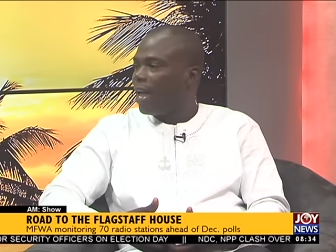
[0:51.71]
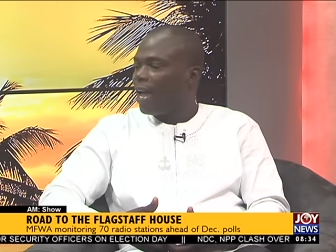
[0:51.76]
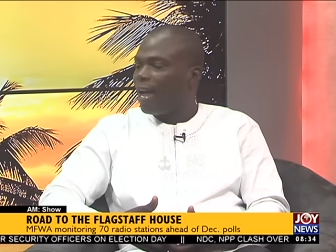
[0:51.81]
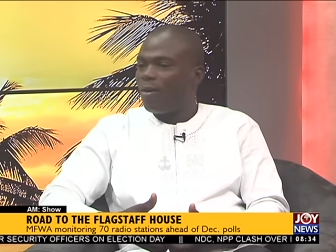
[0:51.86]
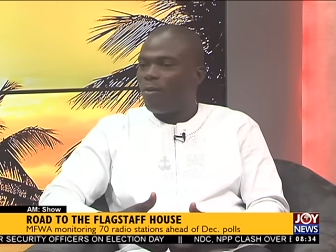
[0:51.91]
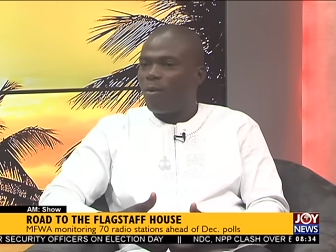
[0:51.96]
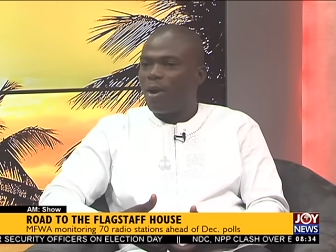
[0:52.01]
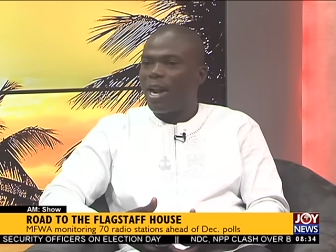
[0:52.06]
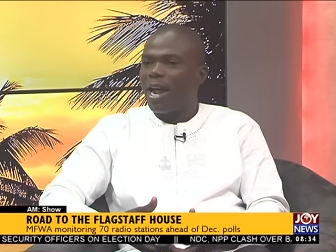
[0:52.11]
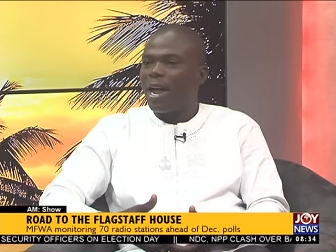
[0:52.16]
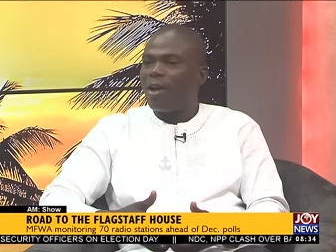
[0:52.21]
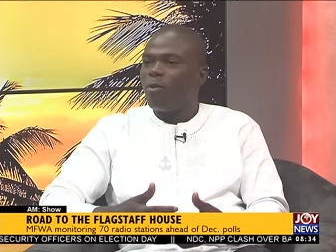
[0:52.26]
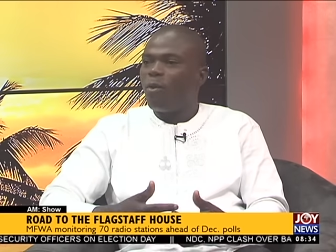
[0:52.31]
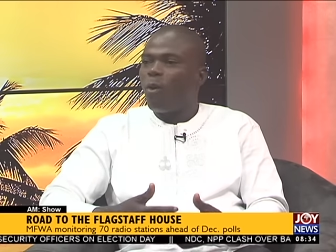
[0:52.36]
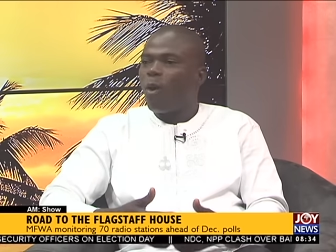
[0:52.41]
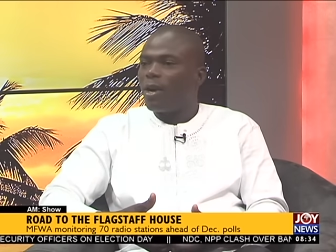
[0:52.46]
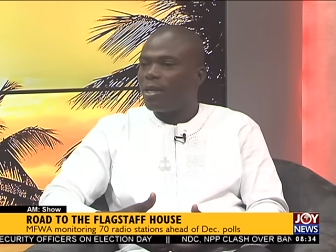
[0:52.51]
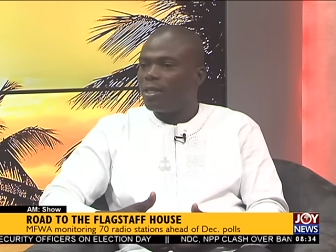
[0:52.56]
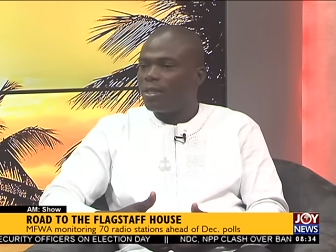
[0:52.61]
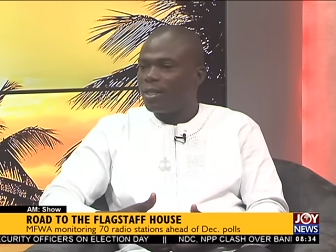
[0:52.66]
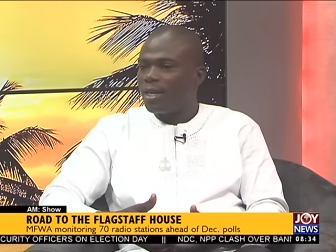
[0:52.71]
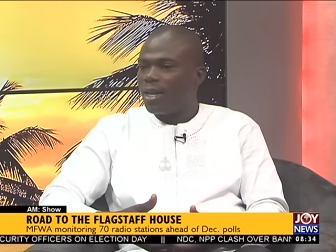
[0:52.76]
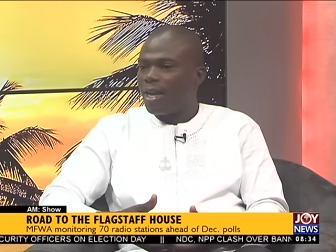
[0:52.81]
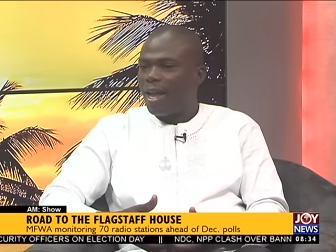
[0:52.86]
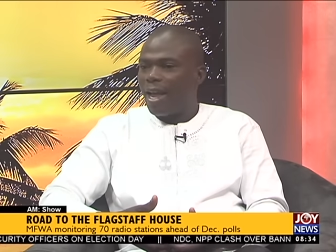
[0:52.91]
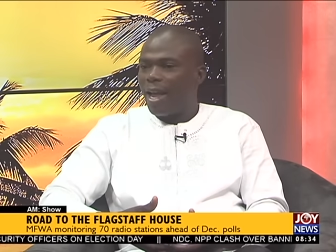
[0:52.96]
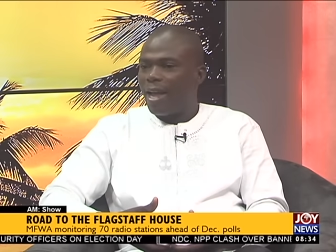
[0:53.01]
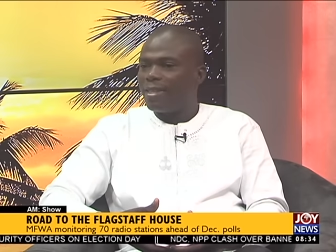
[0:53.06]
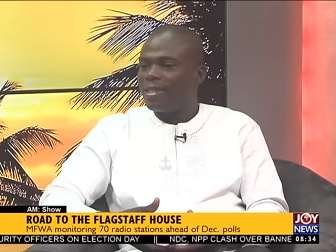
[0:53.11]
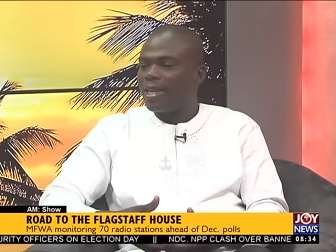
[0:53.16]
And what I want
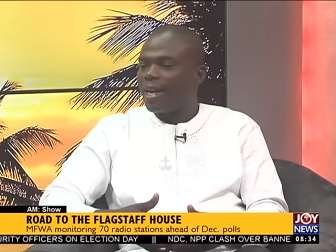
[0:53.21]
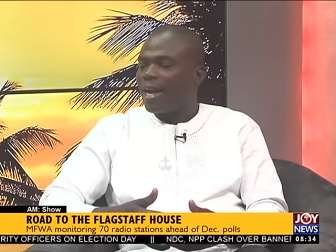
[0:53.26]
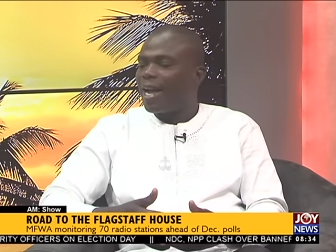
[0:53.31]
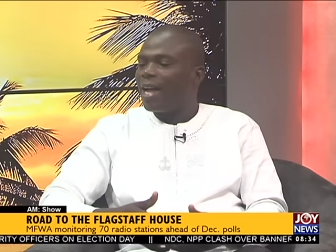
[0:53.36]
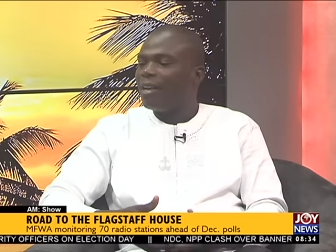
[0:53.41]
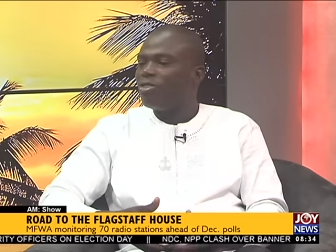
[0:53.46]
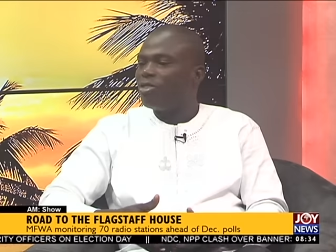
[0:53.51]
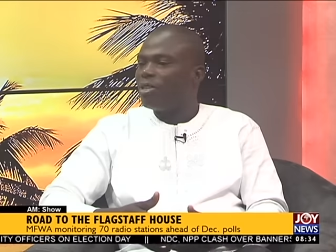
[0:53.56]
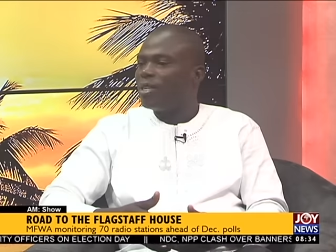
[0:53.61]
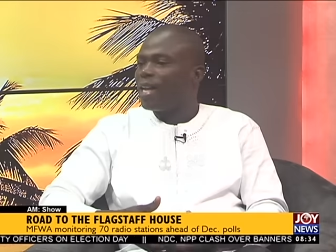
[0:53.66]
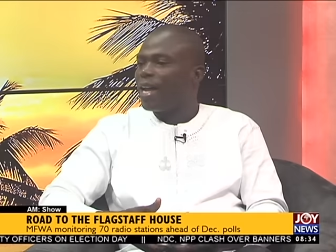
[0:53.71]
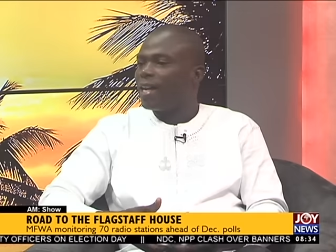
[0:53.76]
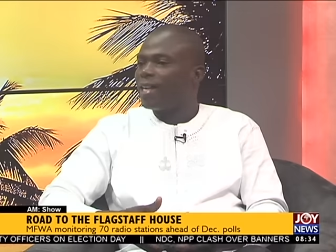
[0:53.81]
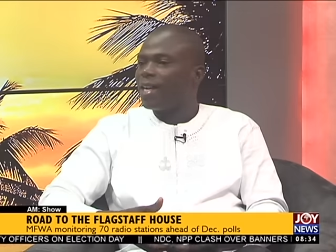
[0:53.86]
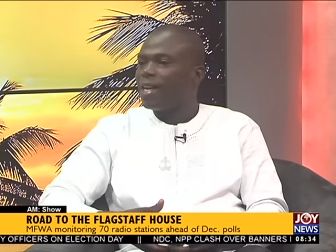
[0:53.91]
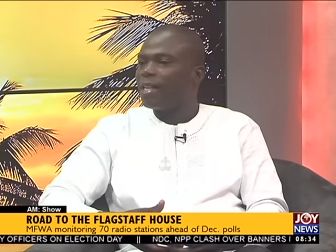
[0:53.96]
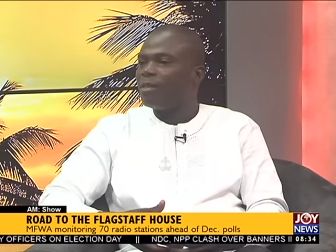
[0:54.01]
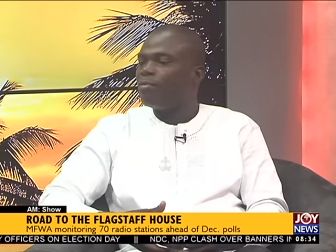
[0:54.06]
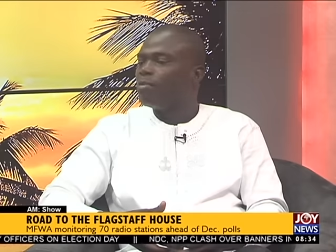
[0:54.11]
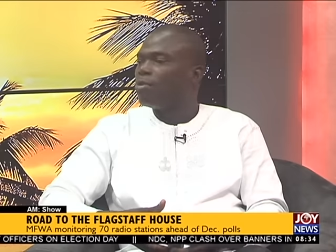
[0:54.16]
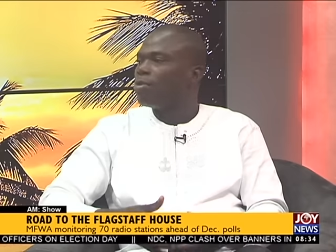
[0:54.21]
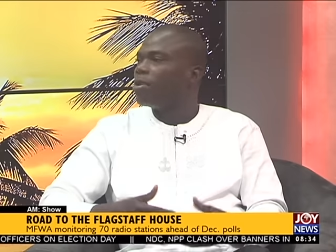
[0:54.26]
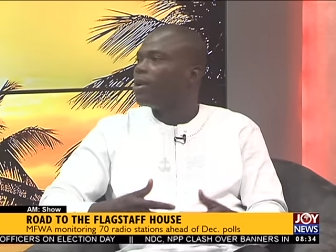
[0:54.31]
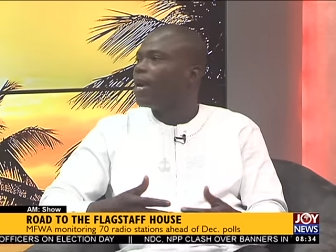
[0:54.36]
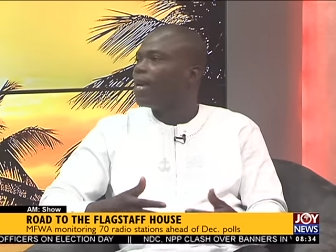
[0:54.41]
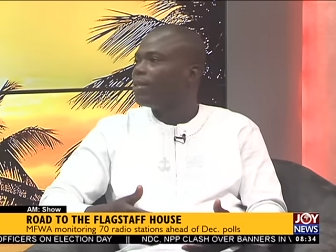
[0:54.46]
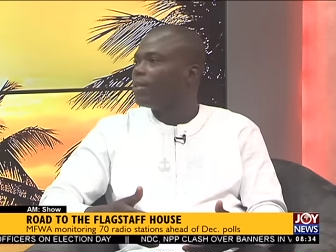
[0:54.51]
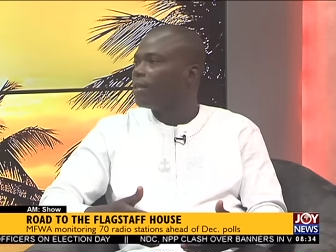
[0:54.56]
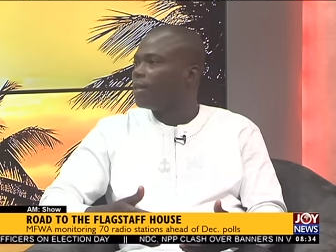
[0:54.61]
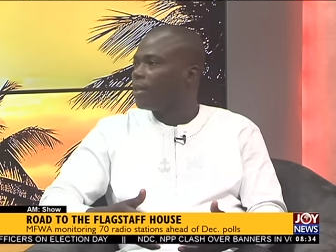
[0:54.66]
is a country that is
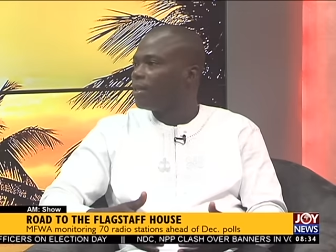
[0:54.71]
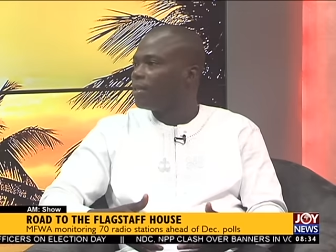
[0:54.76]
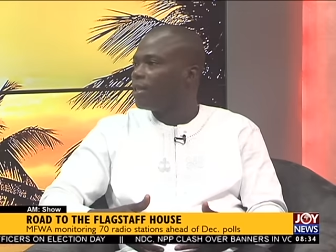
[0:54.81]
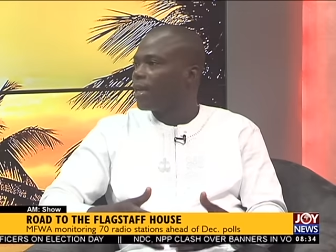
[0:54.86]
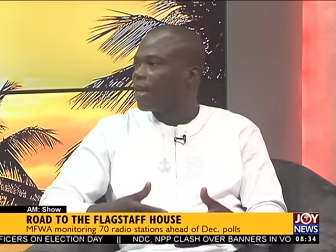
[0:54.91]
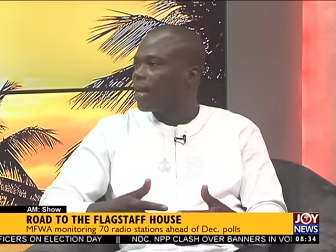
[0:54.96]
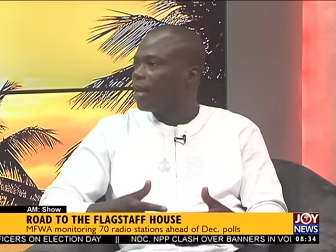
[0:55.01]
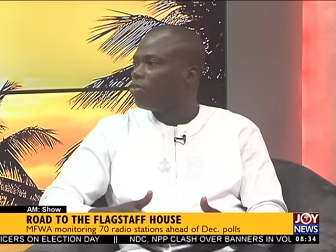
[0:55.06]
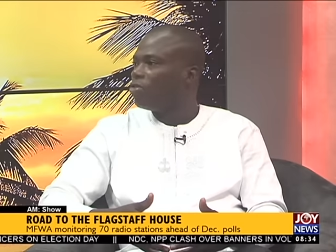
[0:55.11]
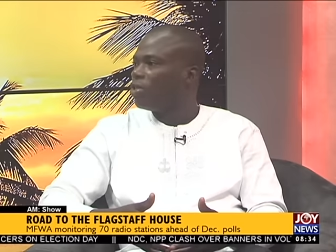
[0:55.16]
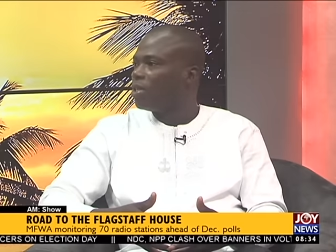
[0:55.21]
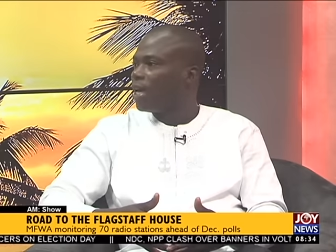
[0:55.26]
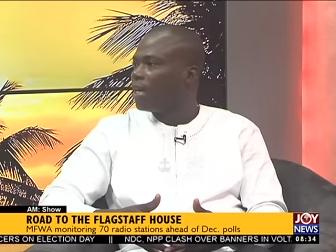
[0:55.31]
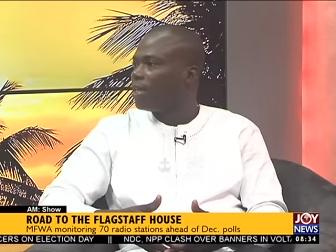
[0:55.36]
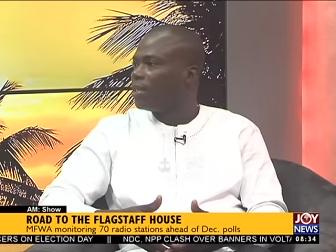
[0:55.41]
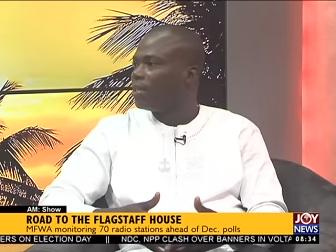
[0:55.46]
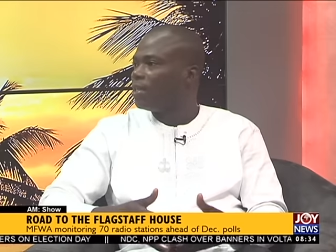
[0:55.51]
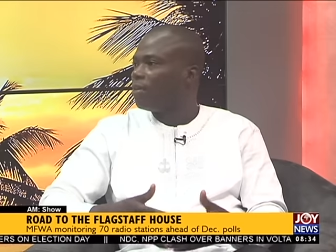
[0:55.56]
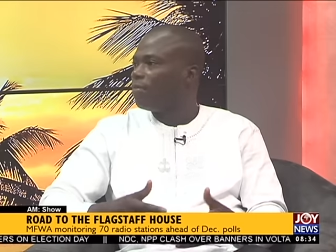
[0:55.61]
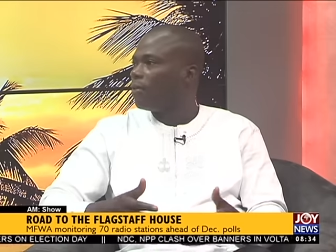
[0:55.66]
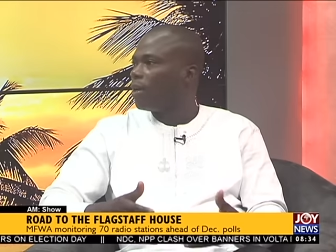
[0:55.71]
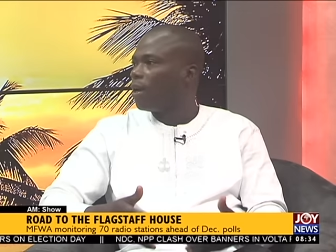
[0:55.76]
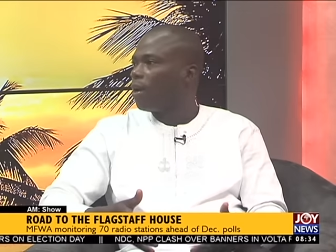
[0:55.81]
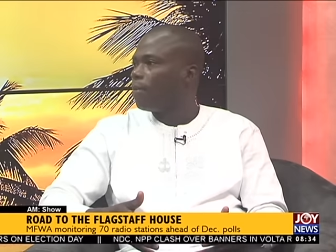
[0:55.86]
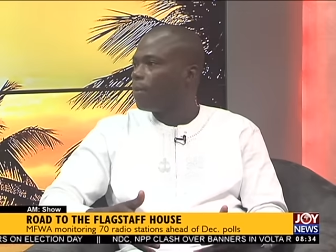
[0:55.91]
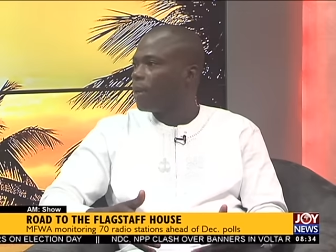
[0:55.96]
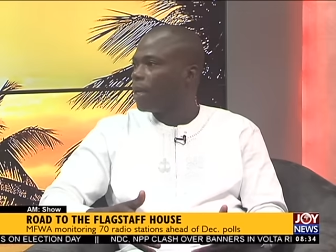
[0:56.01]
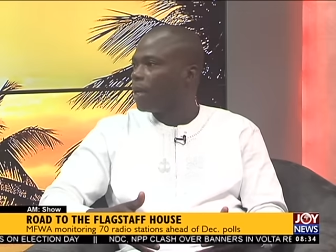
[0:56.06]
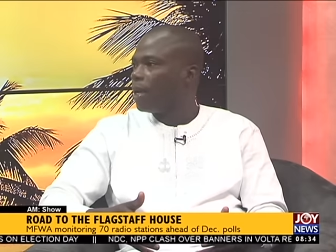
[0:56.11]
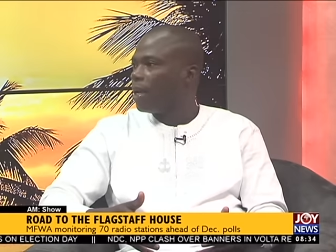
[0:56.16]
progressing, it's a country that is
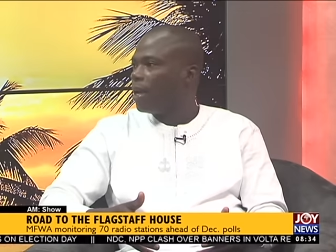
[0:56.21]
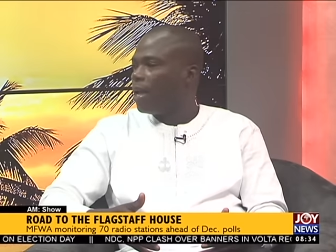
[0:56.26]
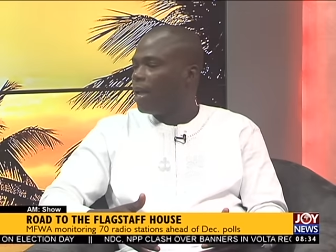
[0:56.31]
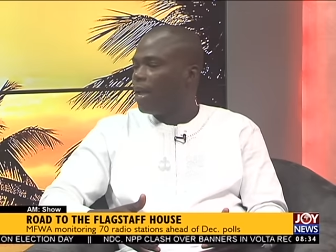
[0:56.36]
developing,